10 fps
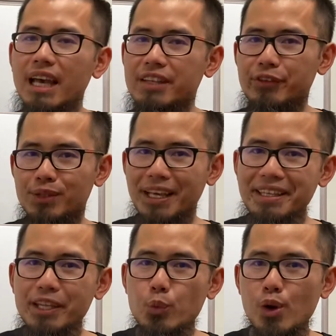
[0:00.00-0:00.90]
and if you like
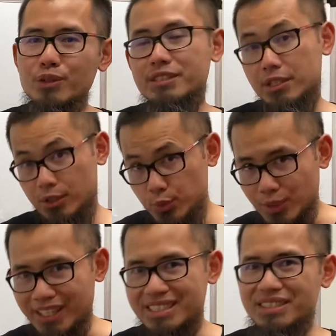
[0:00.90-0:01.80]
integrals, you will
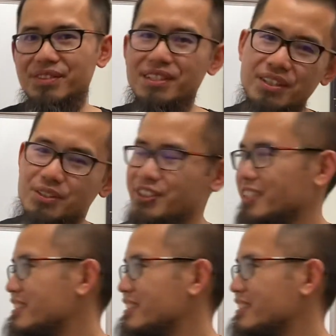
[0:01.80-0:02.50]
like this video. Check